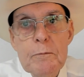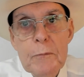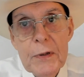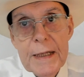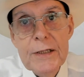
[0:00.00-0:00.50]

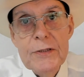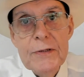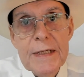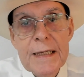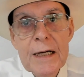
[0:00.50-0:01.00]
put
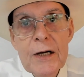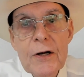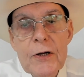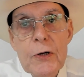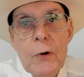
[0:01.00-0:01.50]
into it,
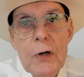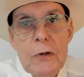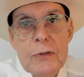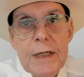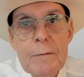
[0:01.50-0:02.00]
you are
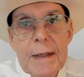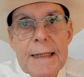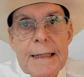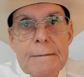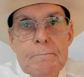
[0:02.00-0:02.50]
losing
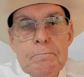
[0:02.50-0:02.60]
money.